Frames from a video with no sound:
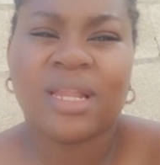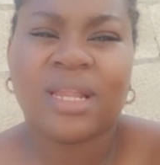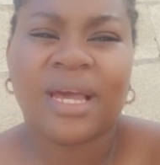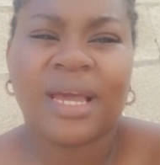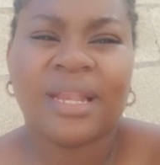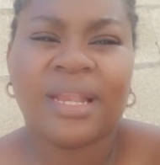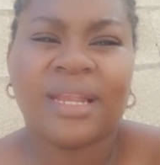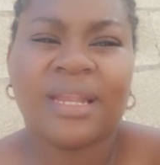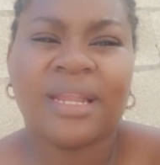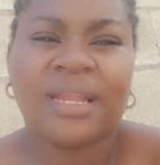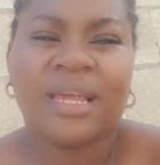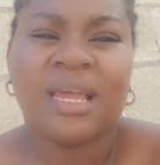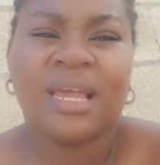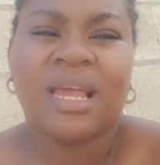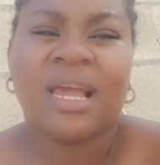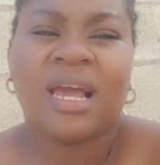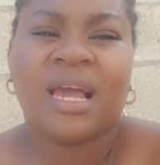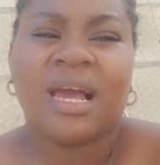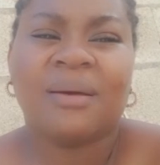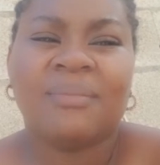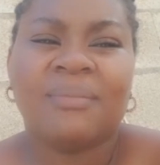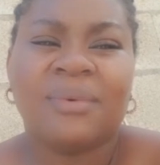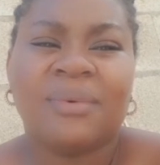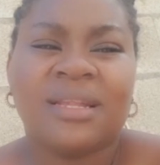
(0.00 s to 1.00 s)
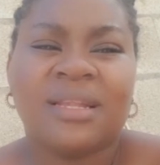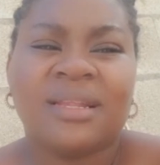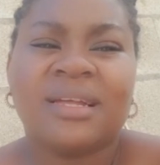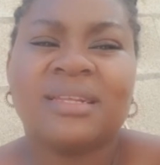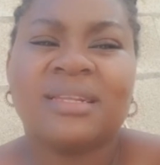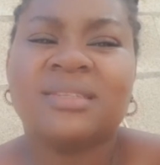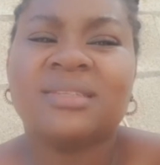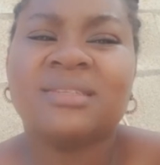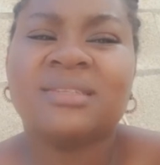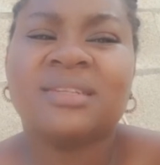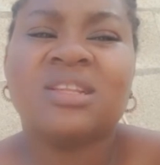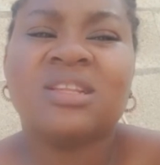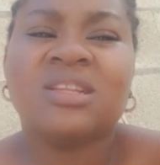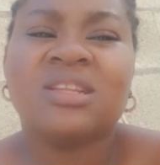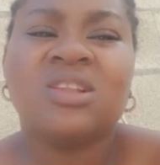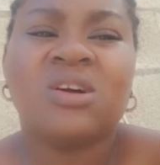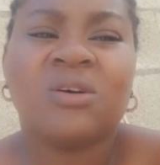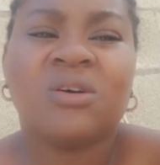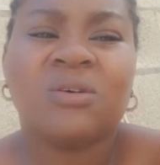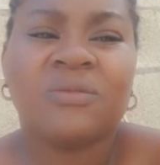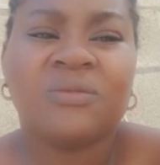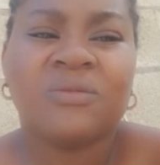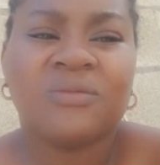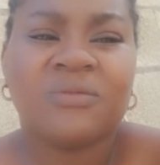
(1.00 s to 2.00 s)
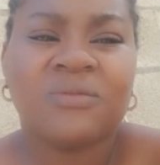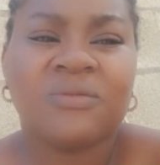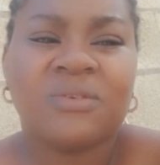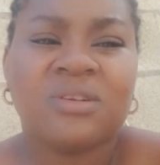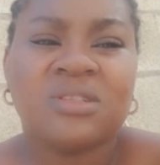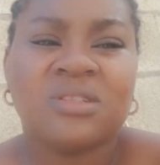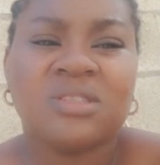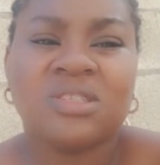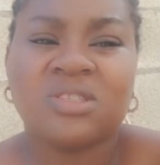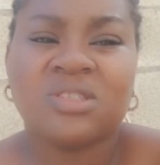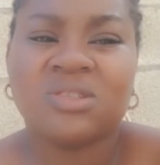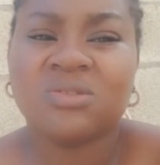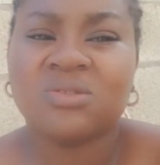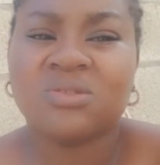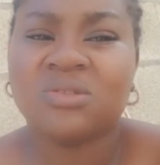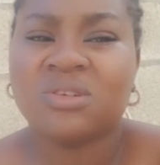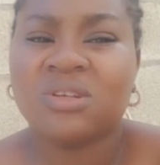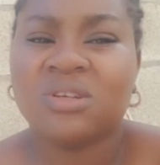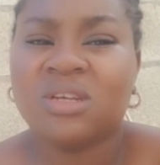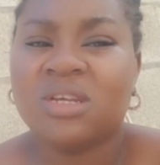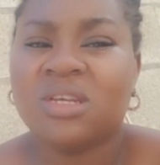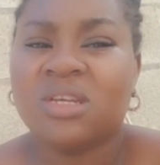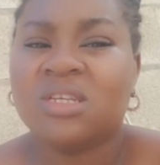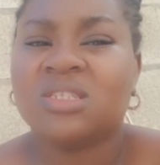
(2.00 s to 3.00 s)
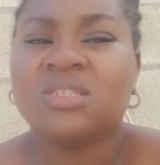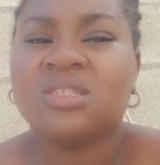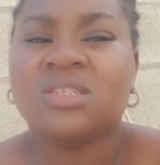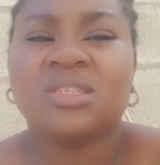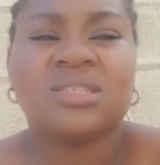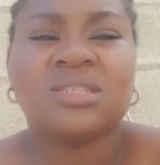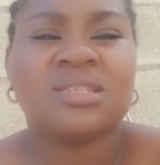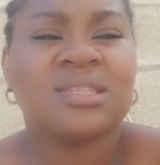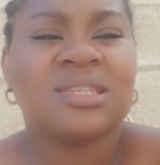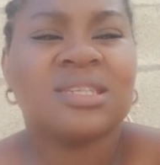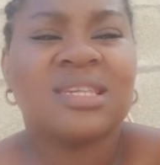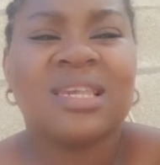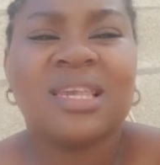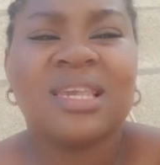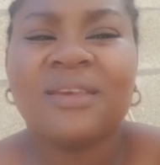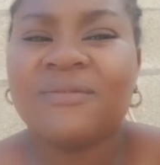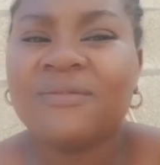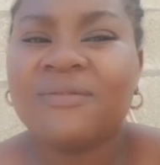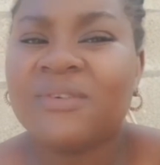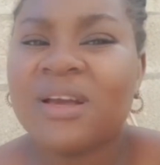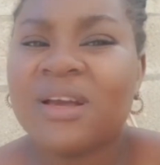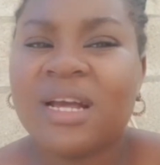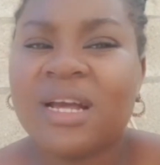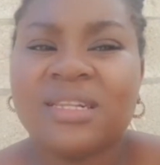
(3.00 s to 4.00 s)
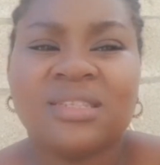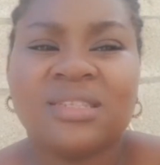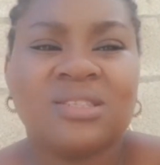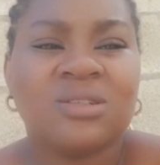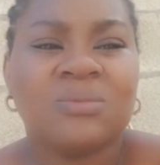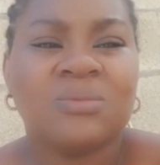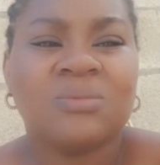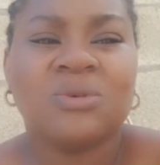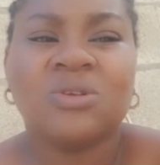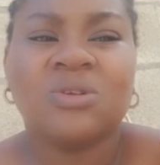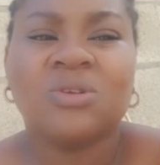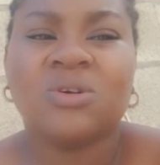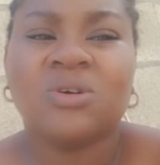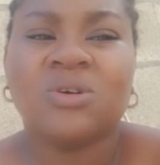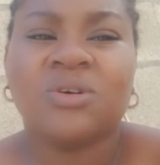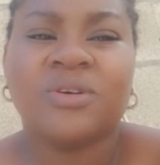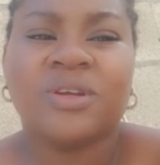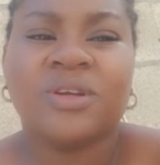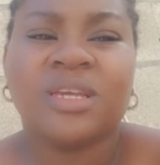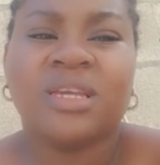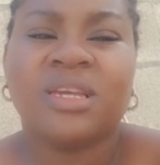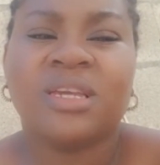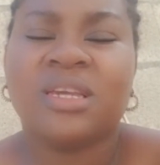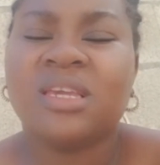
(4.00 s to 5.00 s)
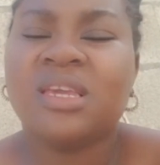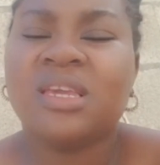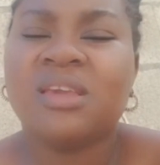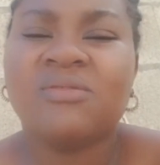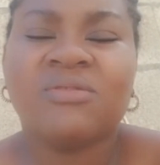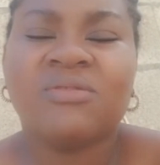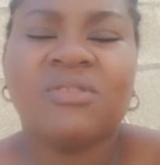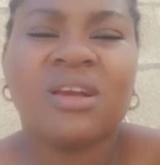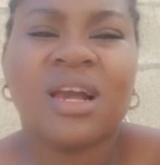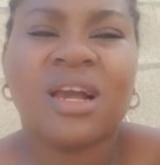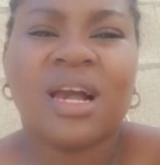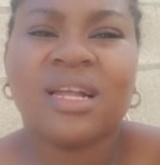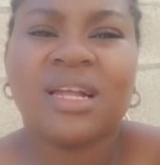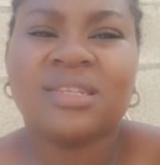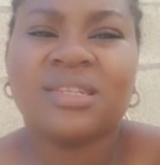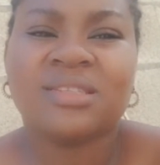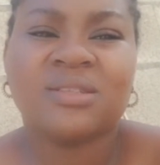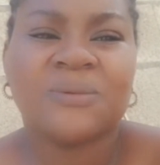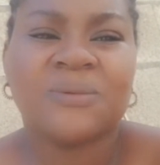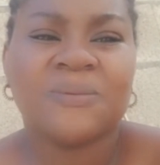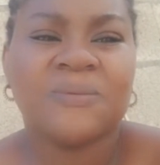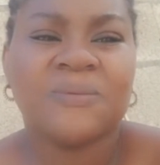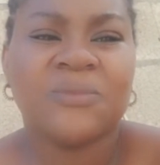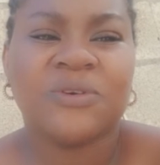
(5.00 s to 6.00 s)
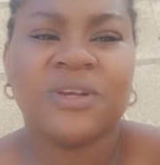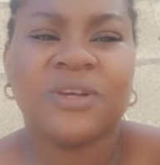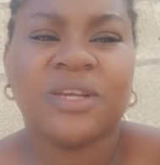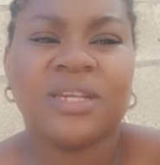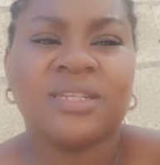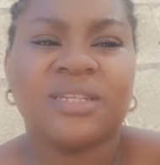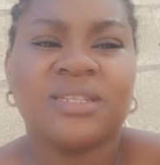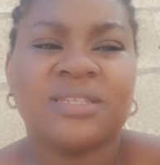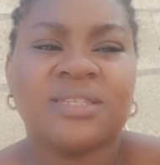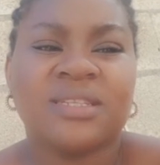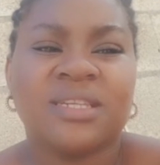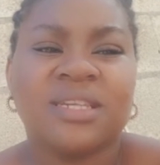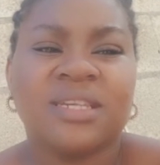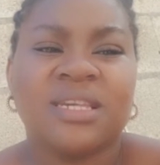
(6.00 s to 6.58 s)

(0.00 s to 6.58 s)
and I mean, that is enough to just give God some glory, give God some praise.